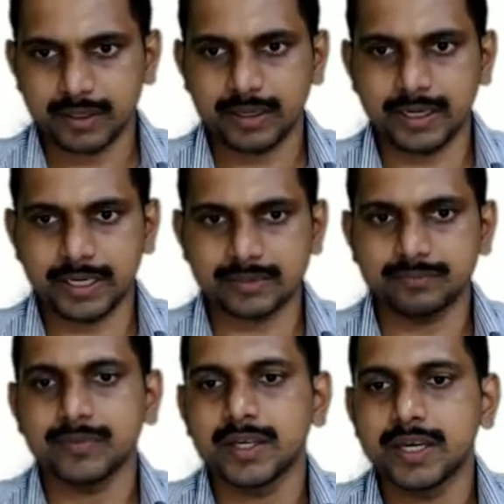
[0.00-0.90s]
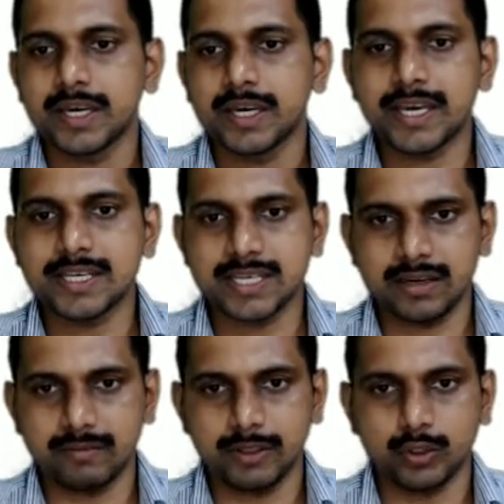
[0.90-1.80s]
correct is
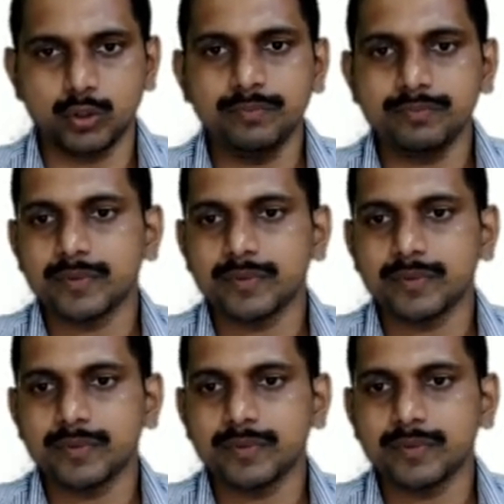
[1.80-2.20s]
equal to